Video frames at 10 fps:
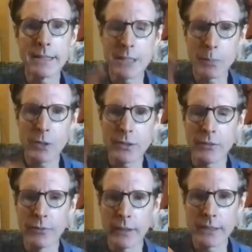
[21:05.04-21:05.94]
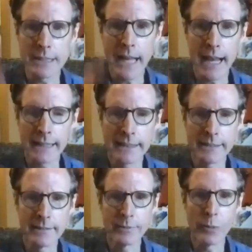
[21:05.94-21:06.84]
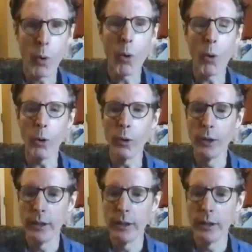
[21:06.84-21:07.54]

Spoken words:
is the person that fills that hole.